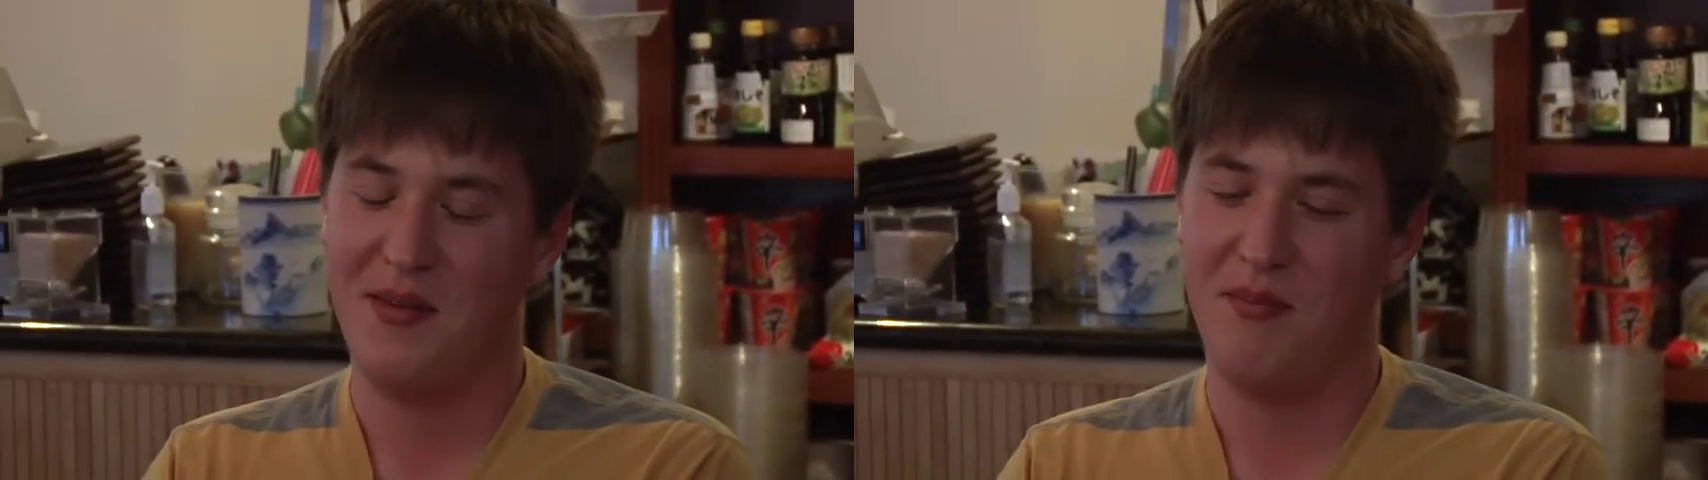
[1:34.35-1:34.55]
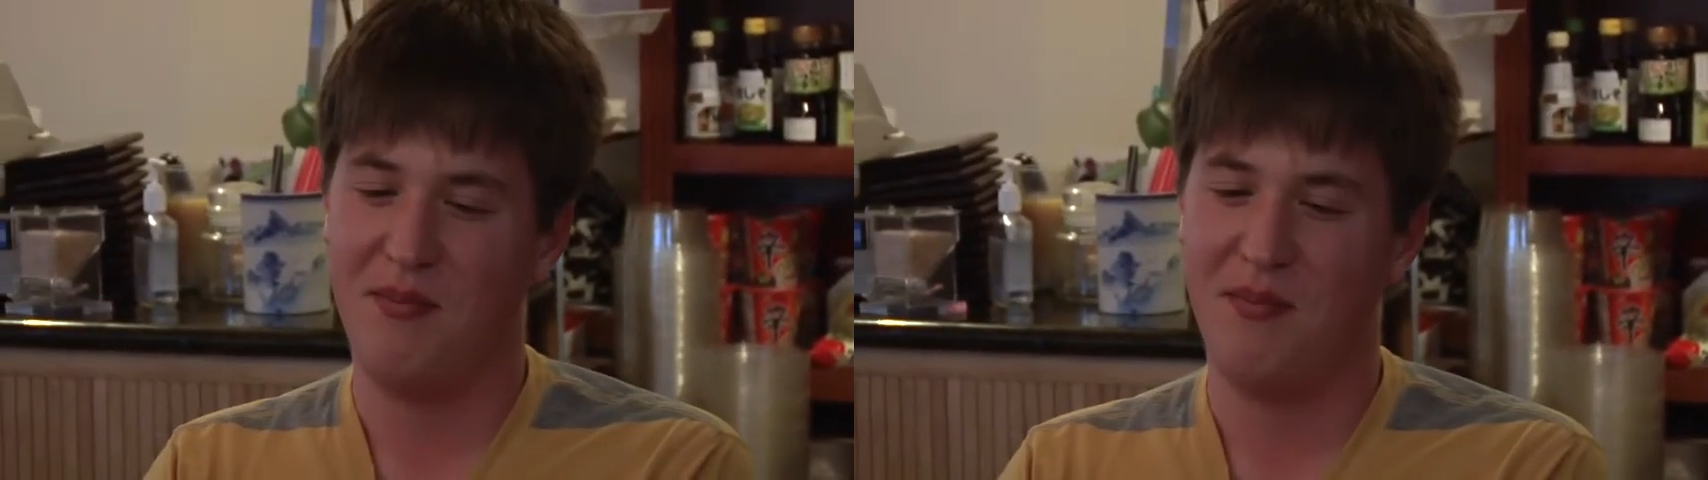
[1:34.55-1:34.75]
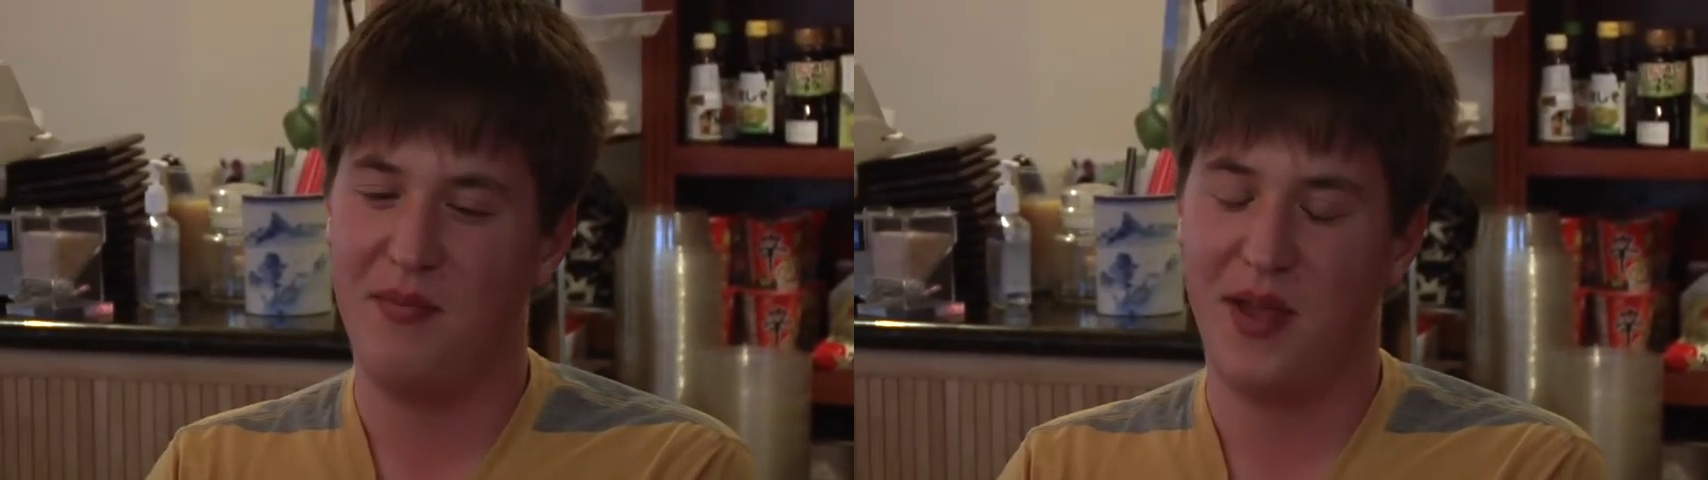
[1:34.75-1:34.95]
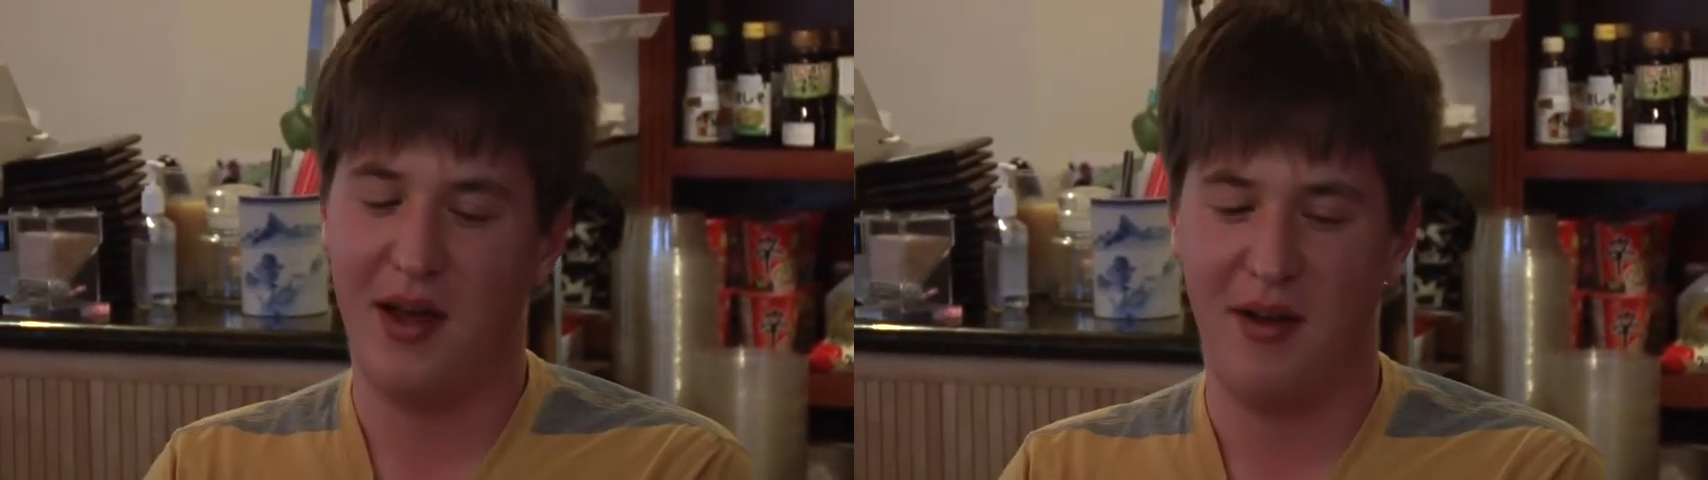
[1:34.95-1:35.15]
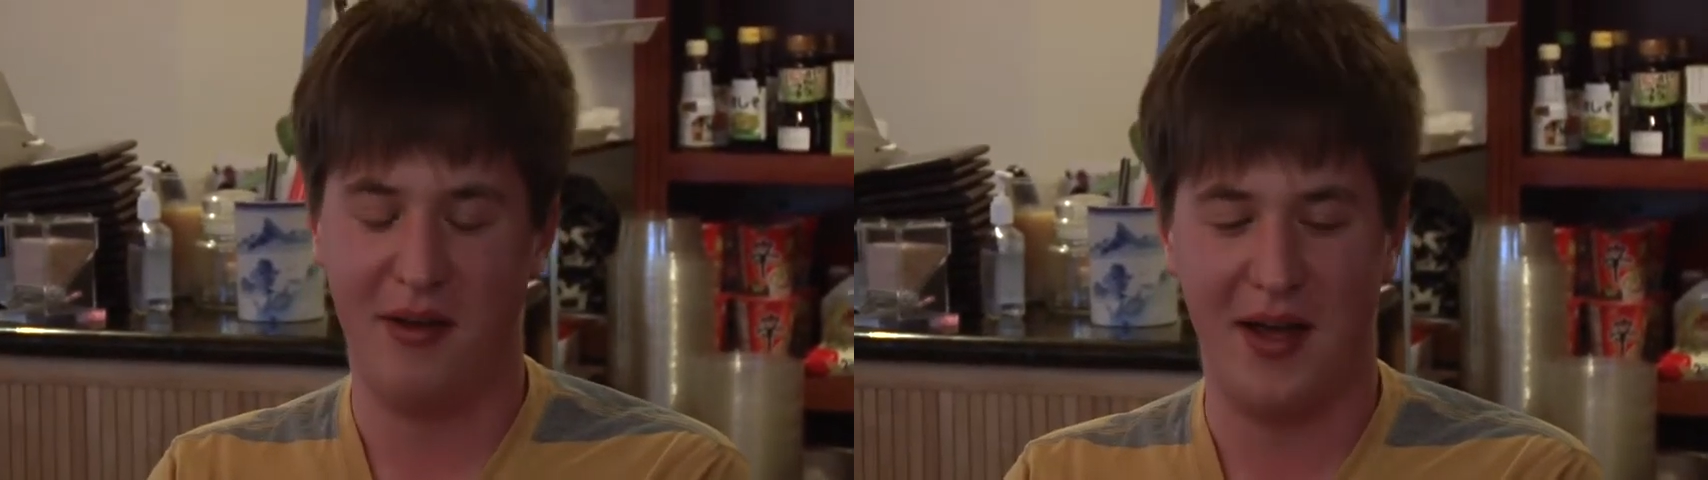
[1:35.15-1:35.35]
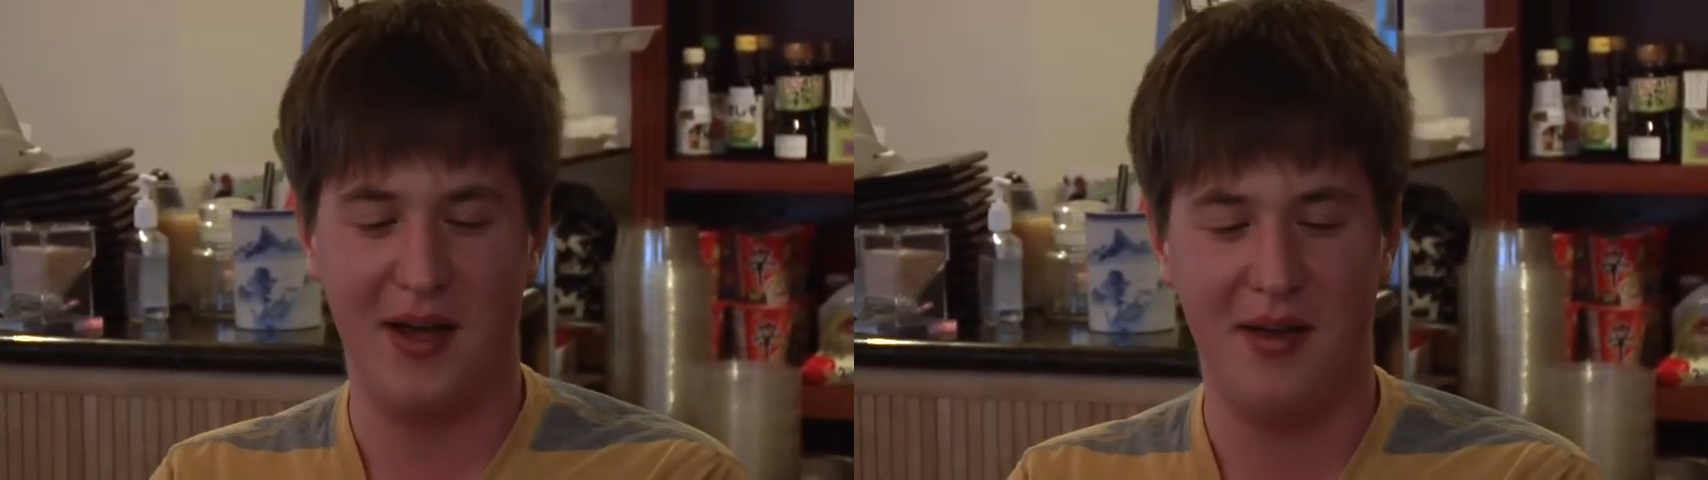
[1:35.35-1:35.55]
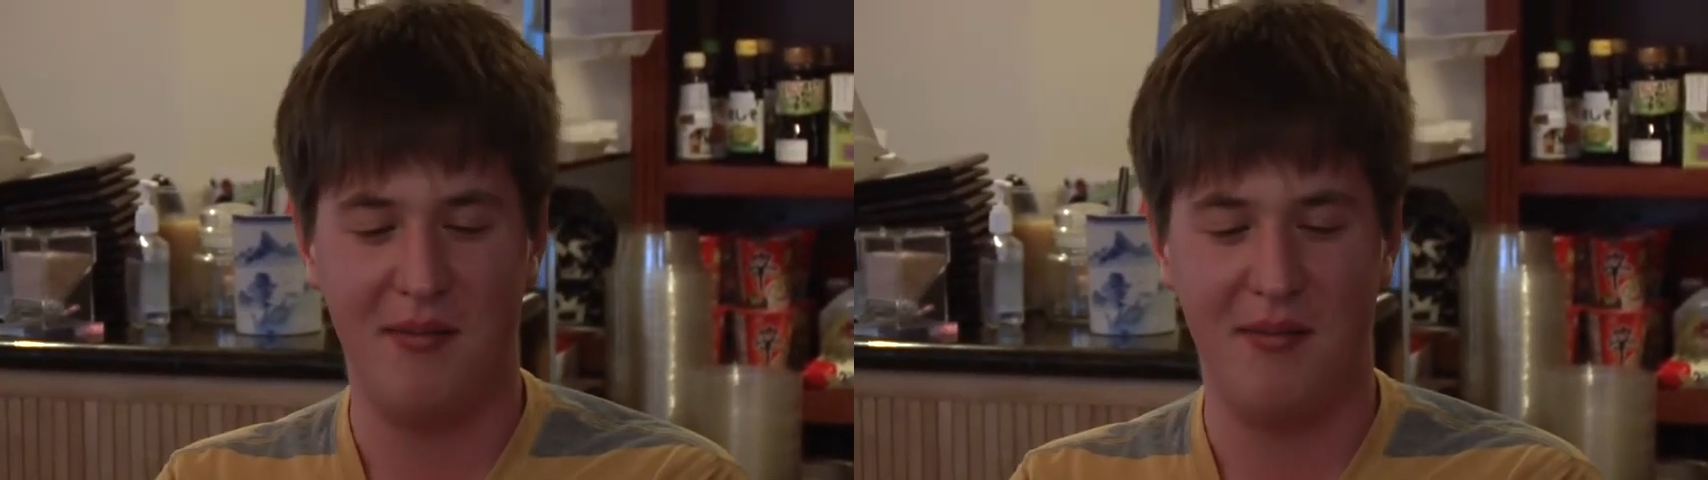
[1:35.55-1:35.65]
like he'll just randomly okay. say